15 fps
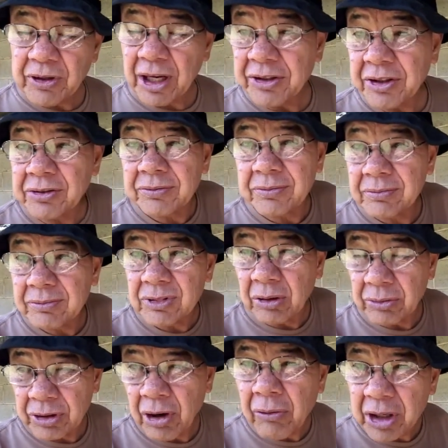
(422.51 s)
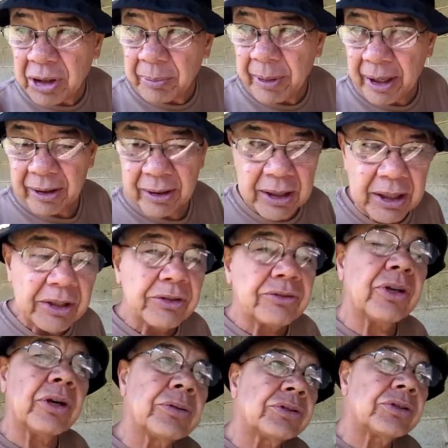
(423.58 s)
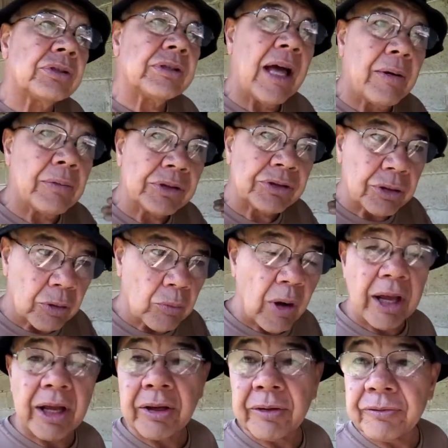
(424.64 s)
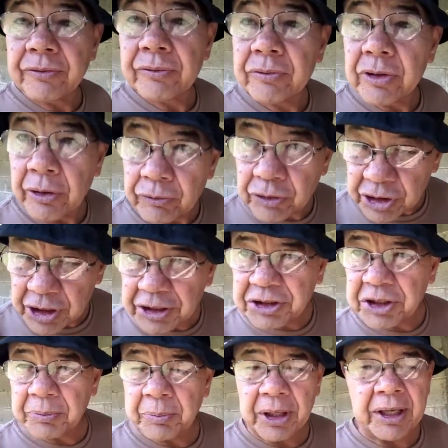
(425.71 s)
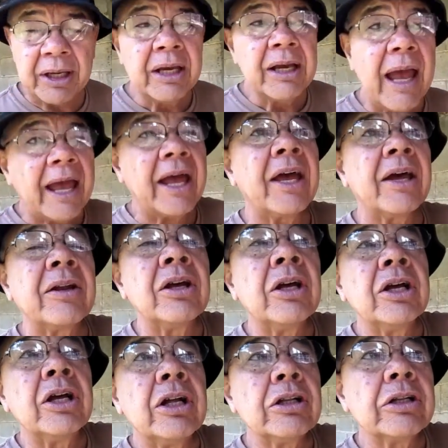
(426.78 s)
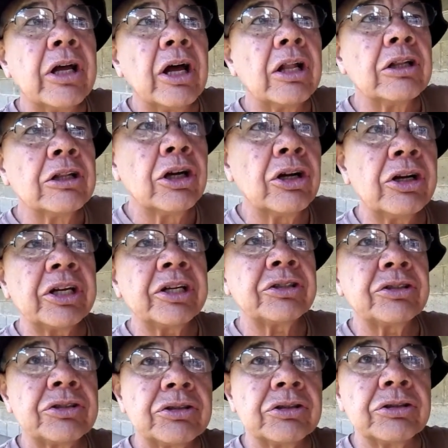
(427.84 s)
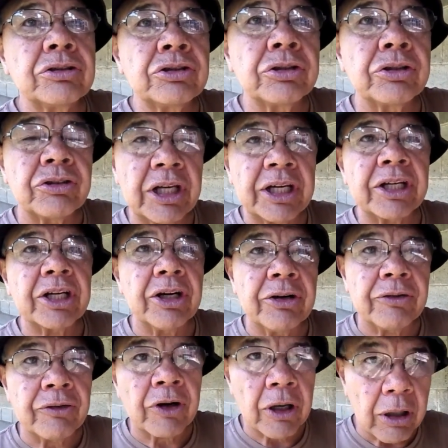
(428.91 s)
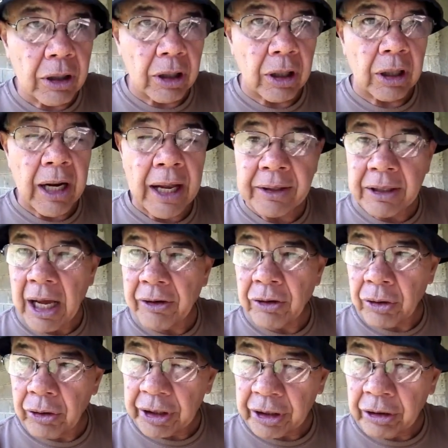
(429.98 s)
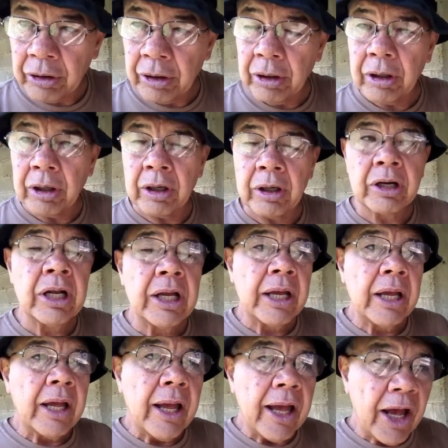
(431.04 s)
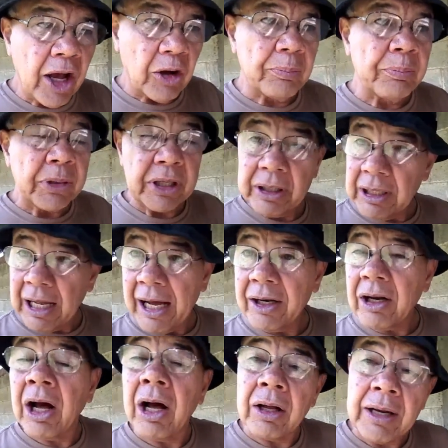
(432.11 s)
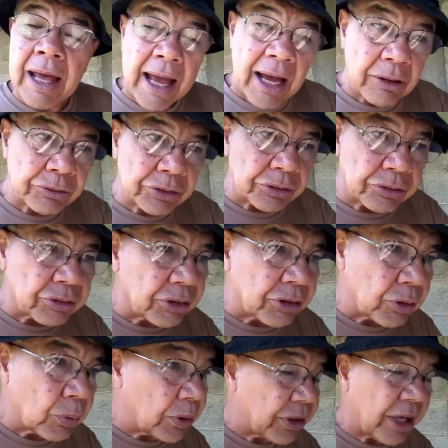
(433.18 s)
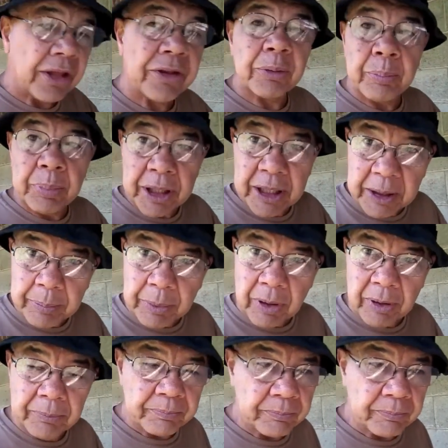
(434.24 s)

I just don't know any better. So that was her way of teaching me. And learning to think of her and not hurting her helped me a lot on how to deal with other people.